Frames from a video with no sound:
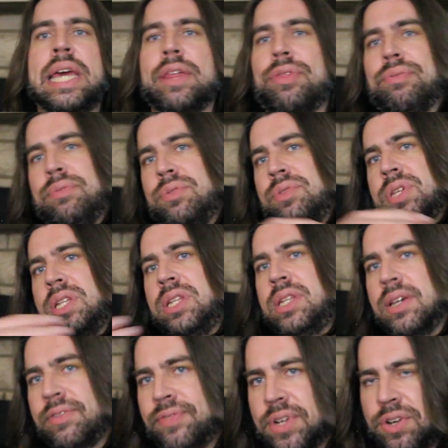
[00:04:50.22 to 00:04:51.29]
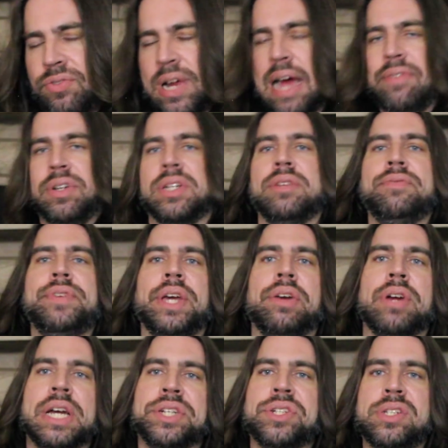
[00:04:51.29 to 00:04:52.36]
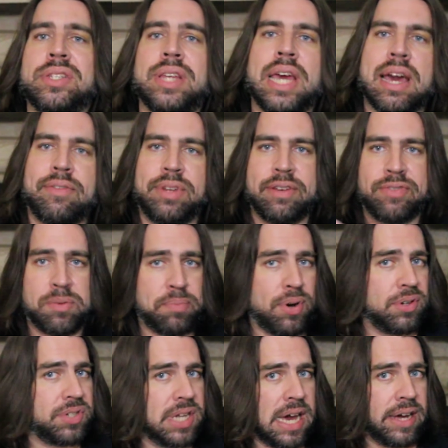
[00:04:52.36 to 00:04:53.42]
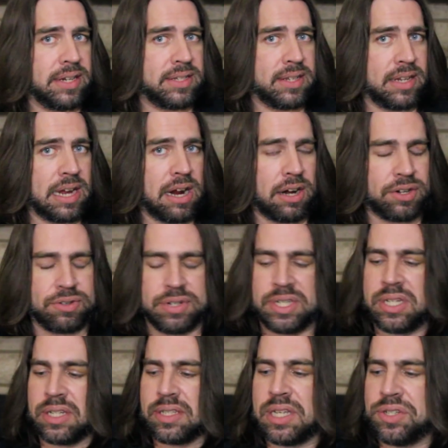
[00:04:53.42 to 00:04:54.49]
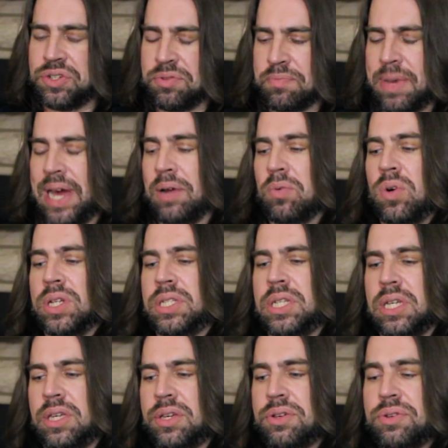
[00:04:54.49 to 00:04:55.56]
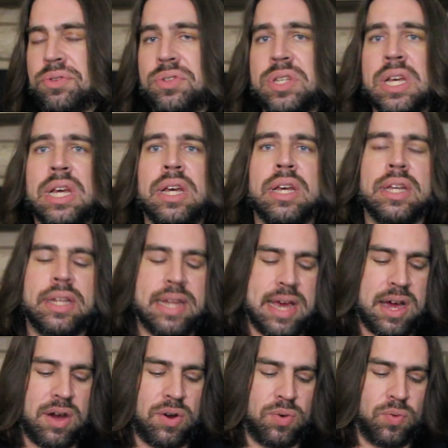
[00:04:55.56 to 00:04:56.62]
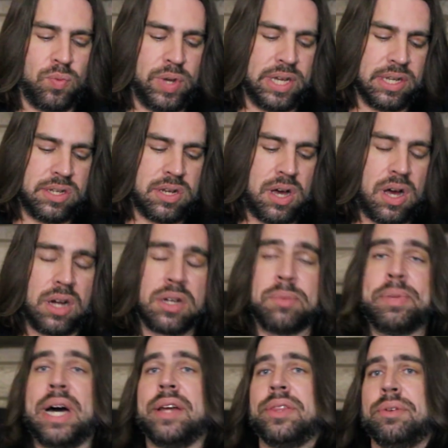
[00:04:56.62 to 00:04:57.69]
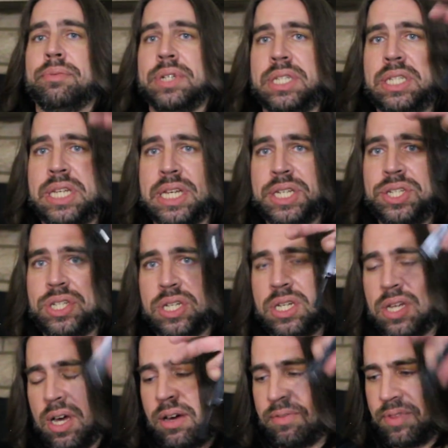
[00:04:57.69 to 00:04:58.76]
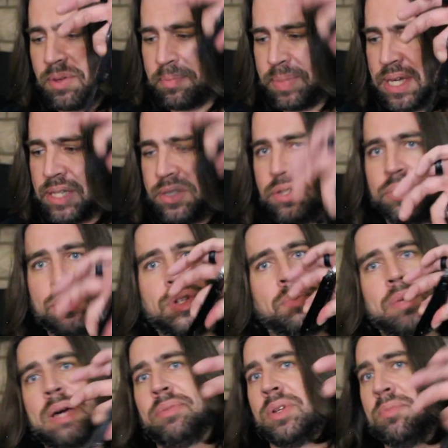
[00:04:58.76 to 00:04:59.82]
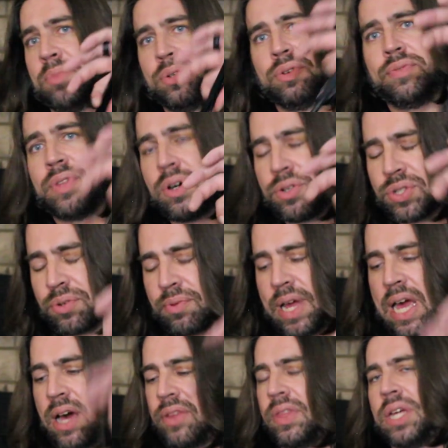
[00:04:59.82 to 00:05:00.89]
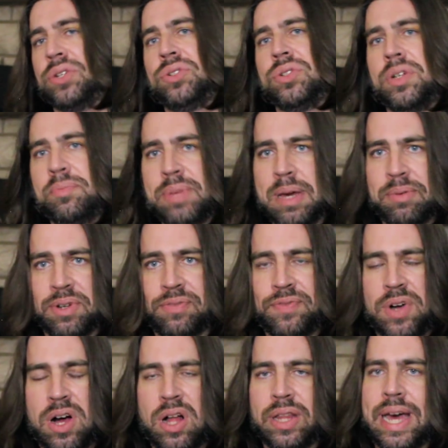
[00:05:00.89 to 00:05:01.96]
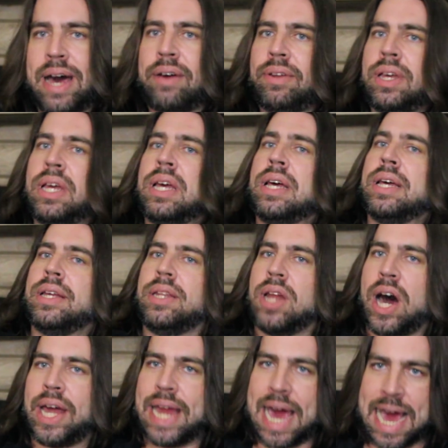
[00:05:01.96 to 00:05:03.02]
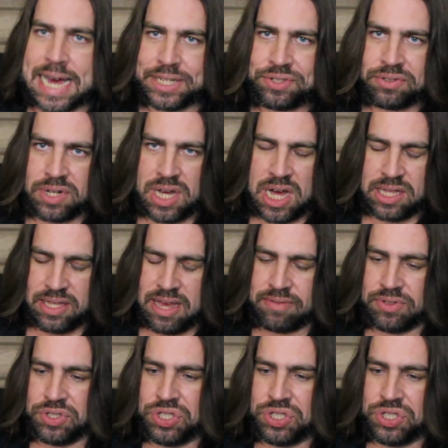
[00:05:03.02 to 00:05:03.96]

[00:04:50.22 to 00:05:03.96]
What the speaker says: through the different driver configurations, they have different personalities and characteristics that you might want to use. Now, we could talk about the retention of the bits. You should be able to move those around. They shouldn't be able to fall out. Not astronaut level